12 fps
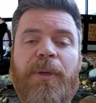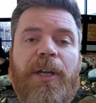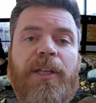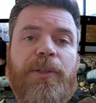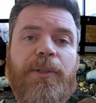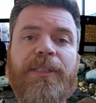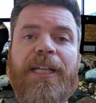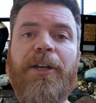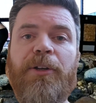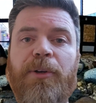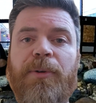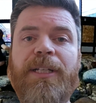We got those
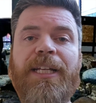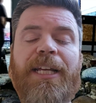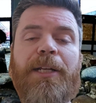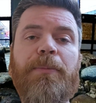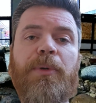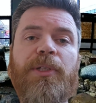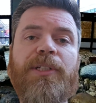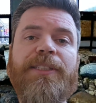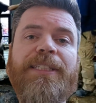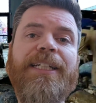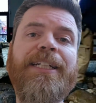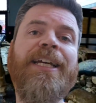outer retaining
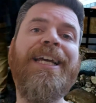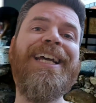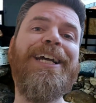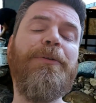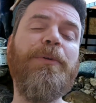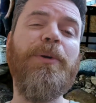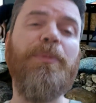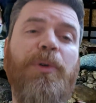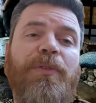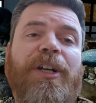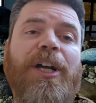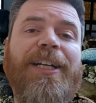boulders in. We're
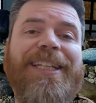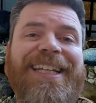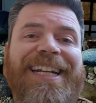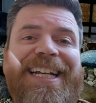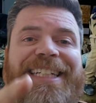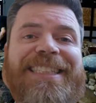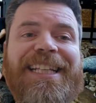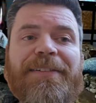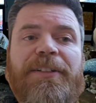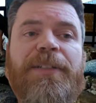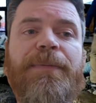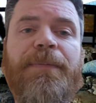moving on to the next level.